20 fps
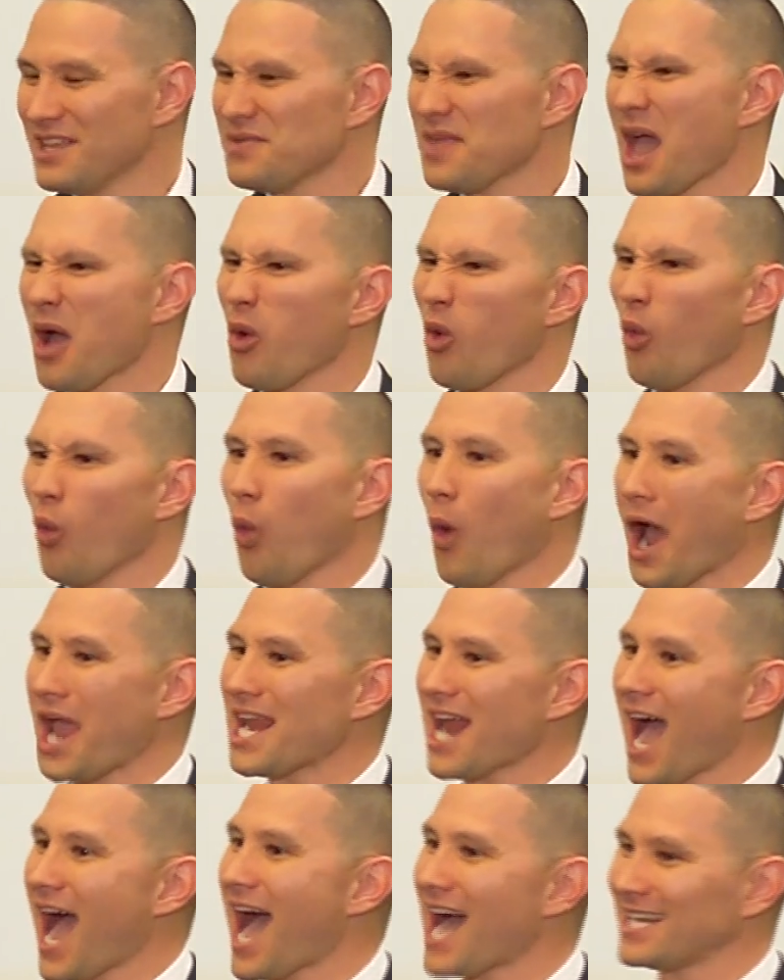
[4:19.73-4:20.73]
that
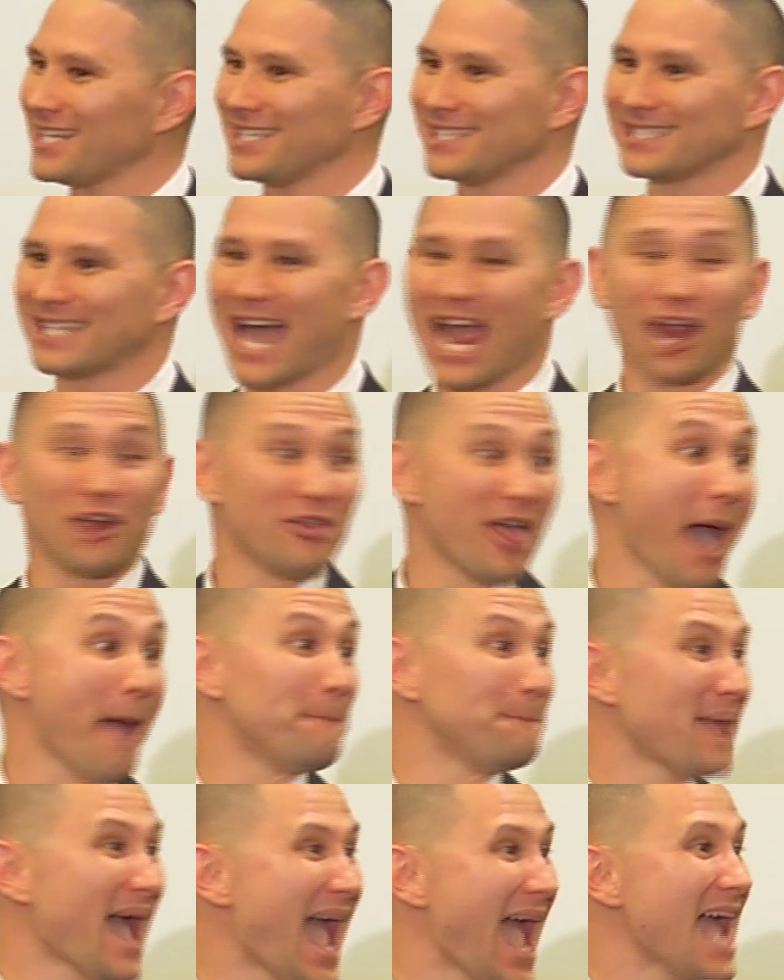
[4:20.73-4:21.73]
white-hot desire,
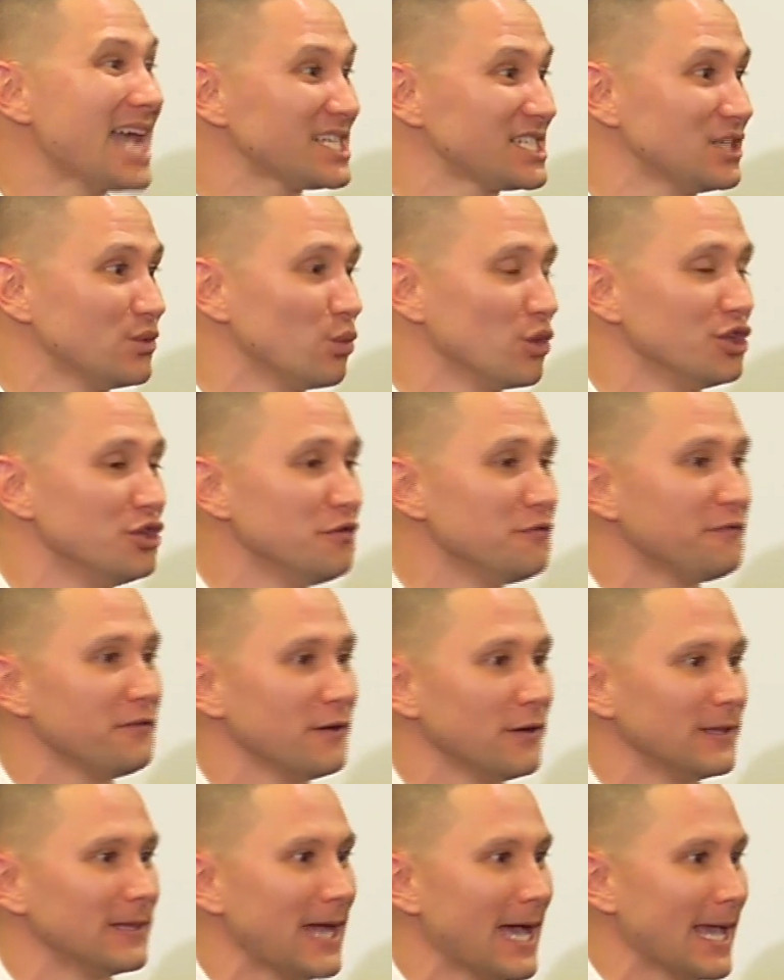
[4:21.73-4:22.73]
that passion where you
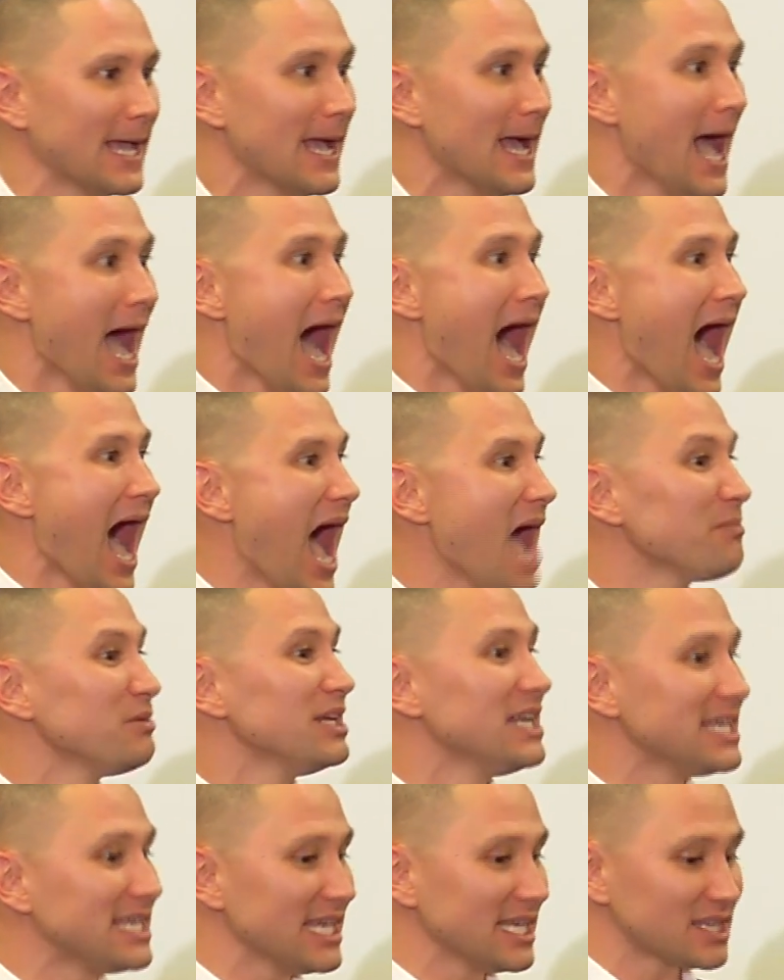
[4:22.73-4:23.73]
feel like, I'm
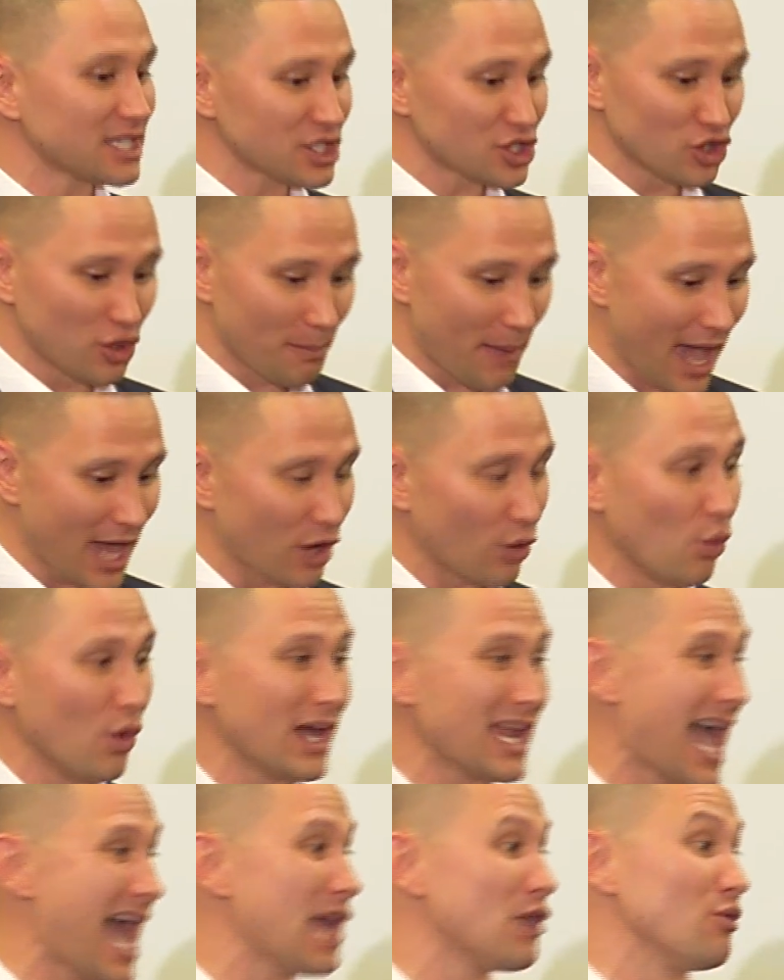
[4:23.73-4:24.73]
going to get this no matter
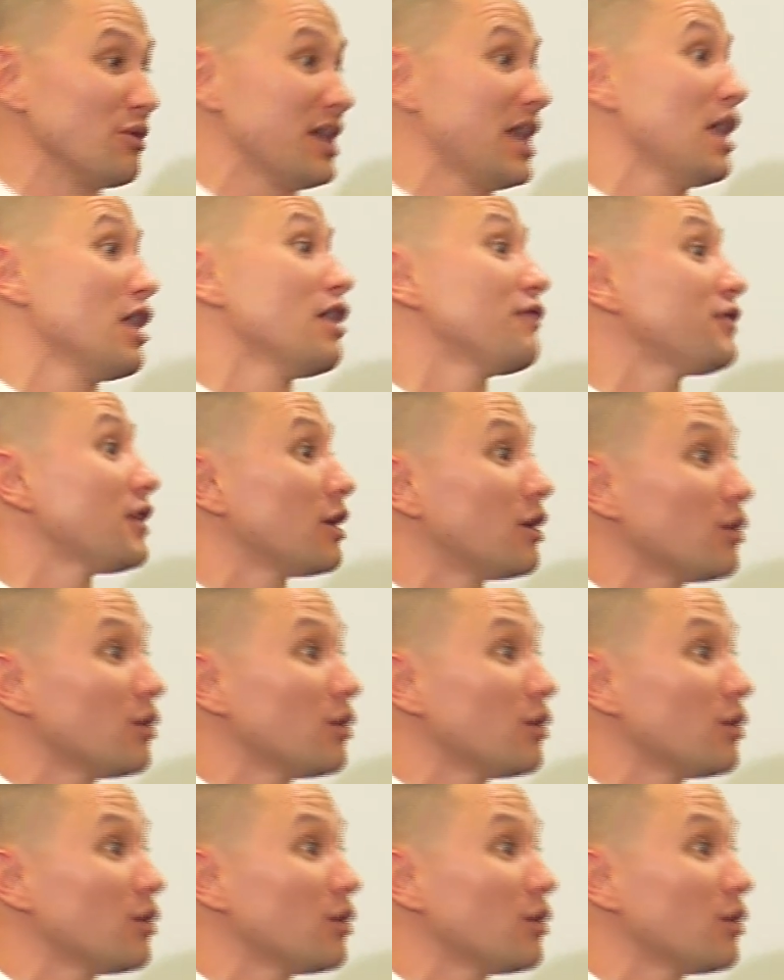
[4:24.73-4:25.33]
what. I don't care if they